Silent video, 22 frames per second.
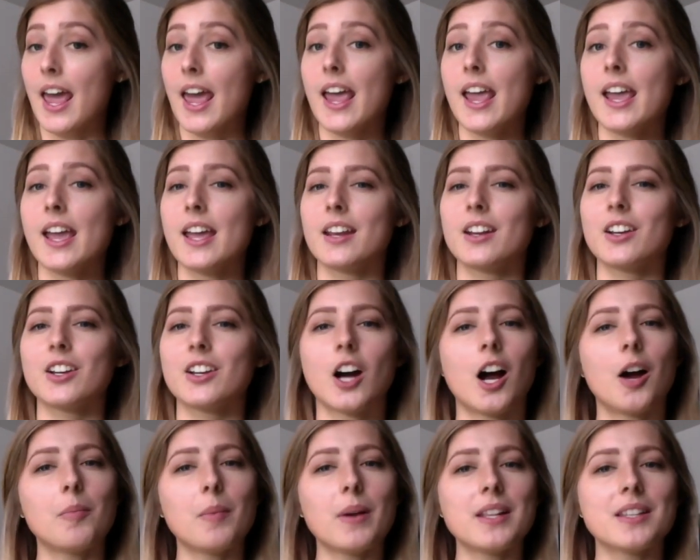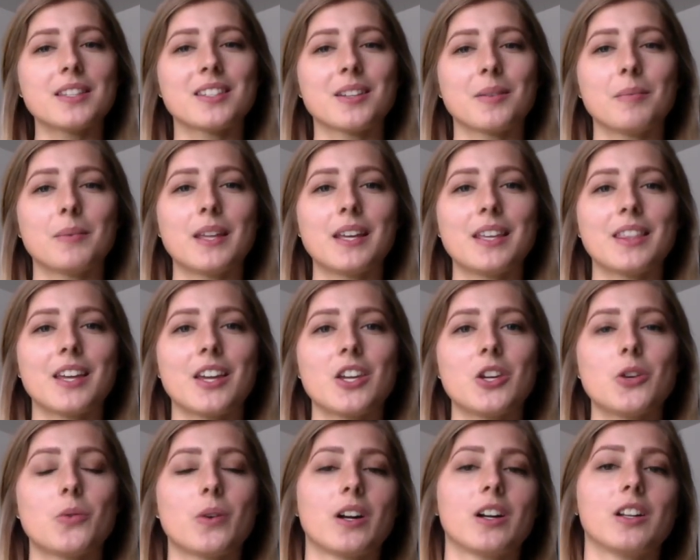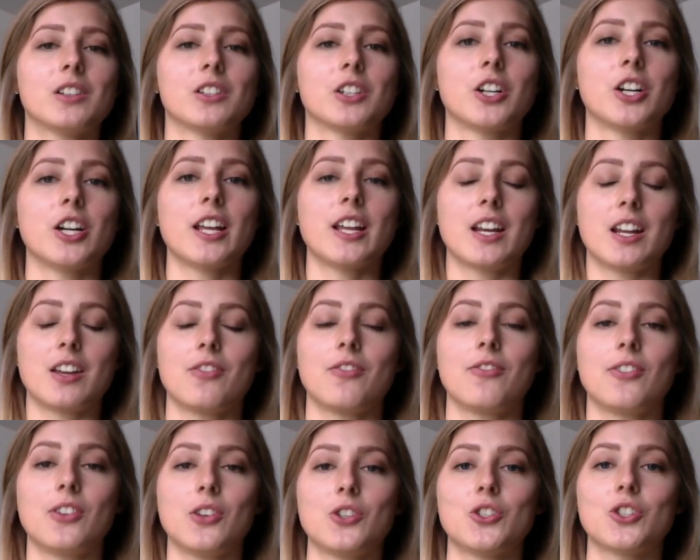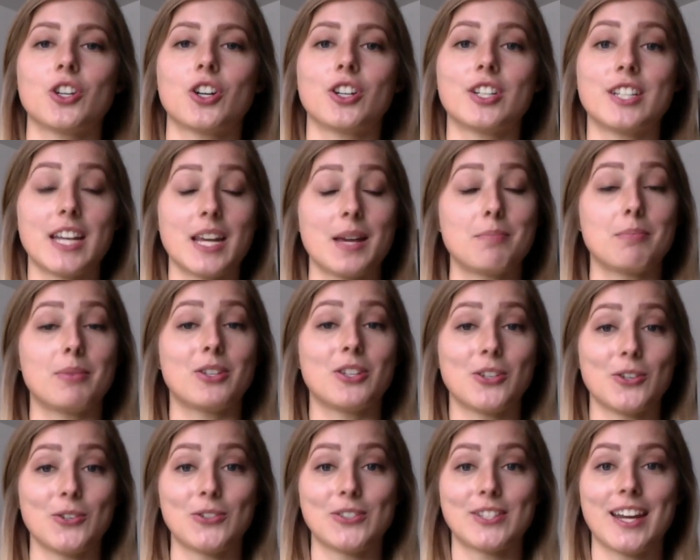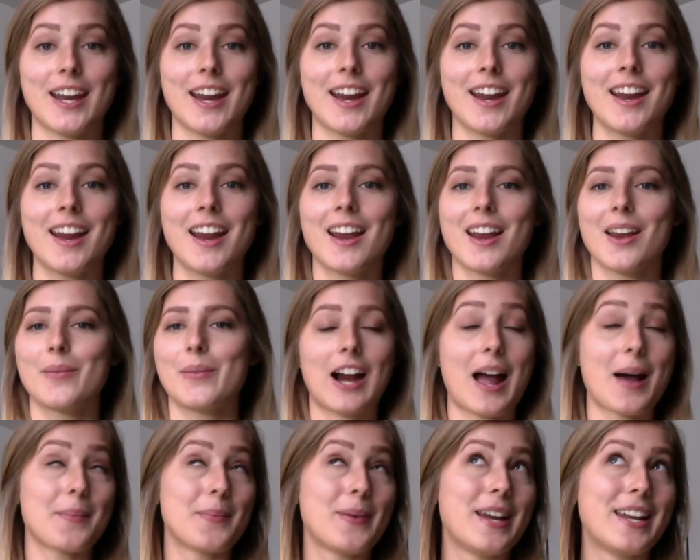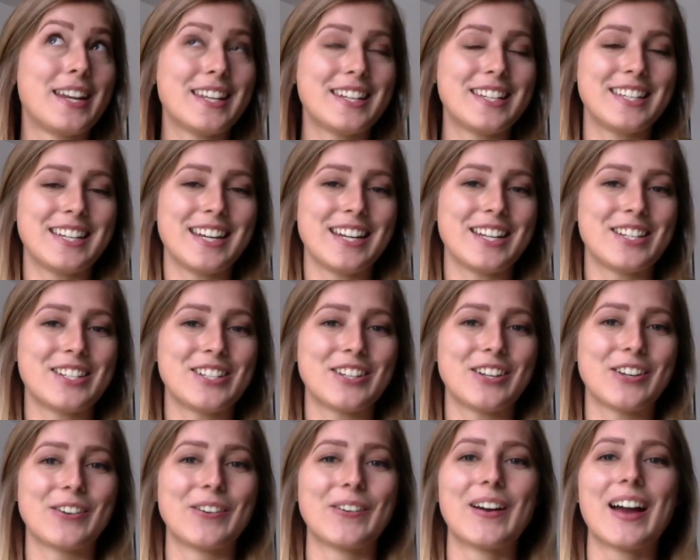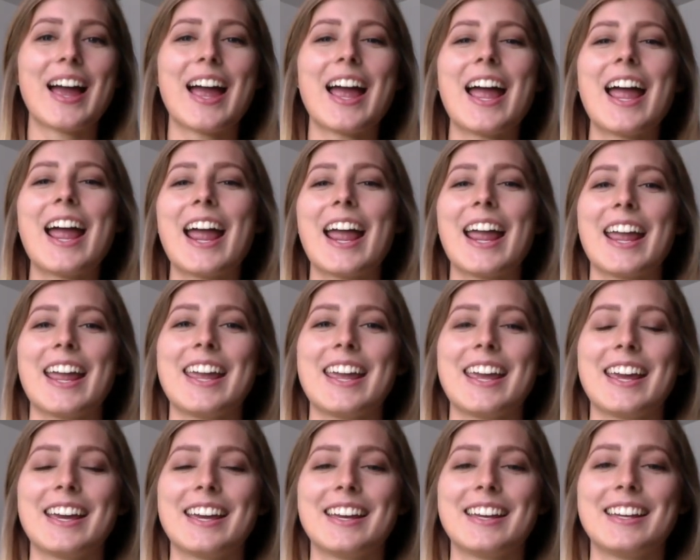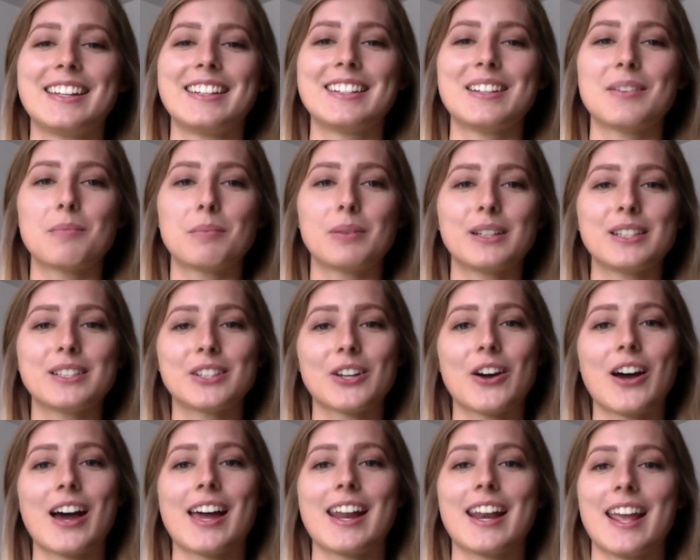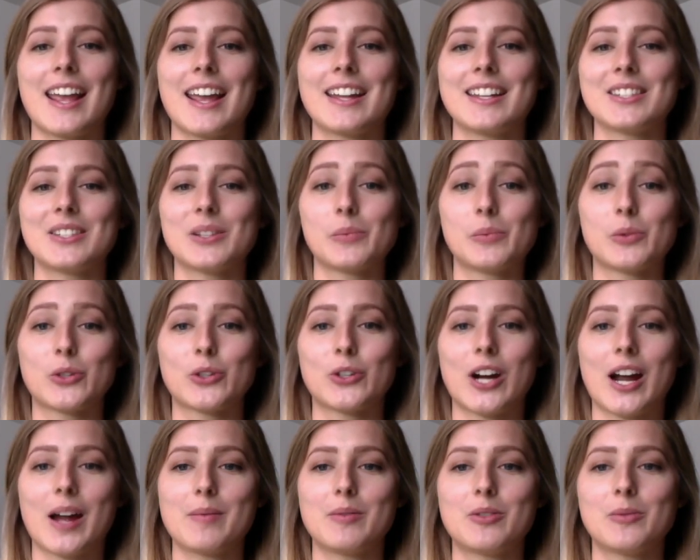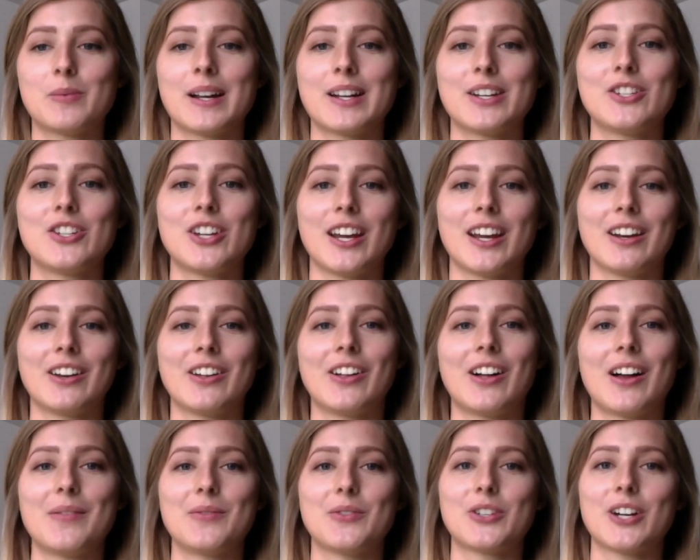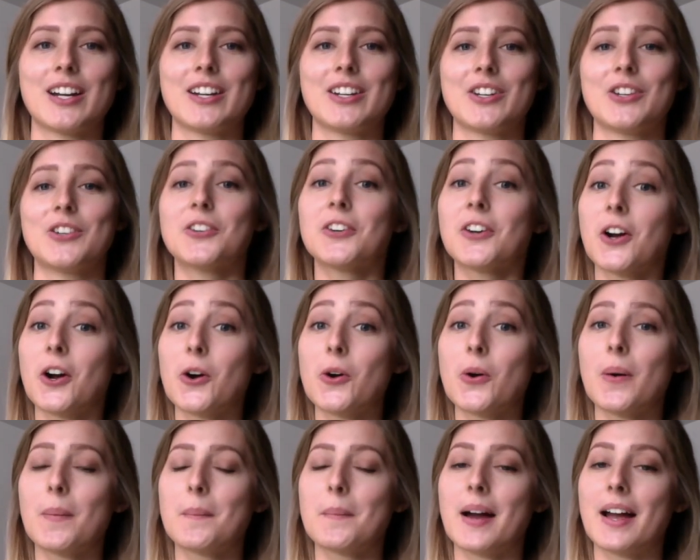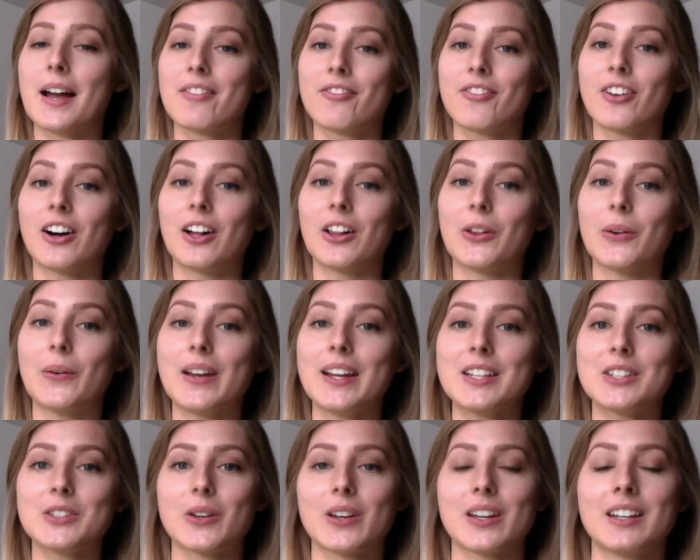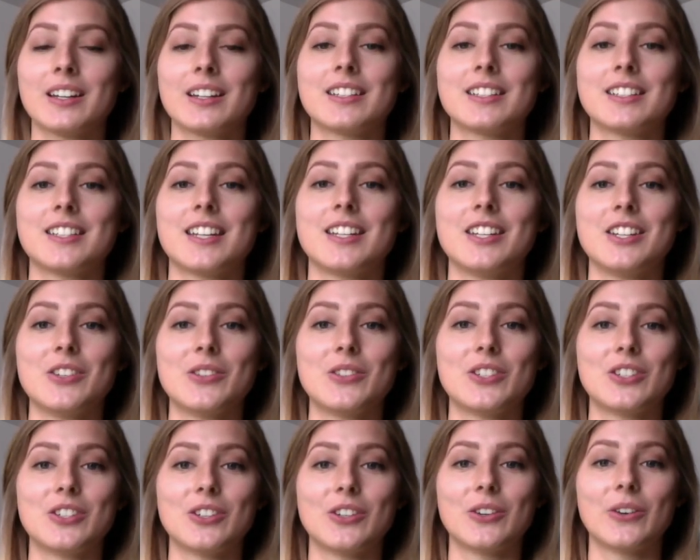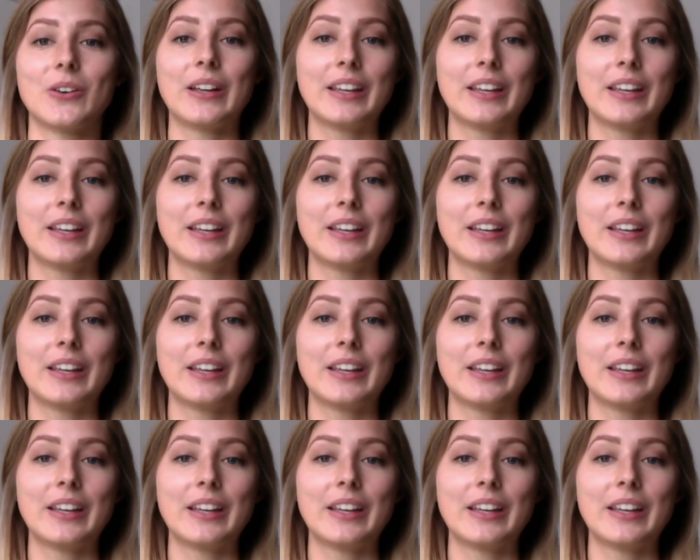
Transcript: and comment something that you want to learn in a future Tip Tuesday. I'd be happy to teach you. And please go ahead and subscribe to my channel. I'm trying to grow my following so I can continue to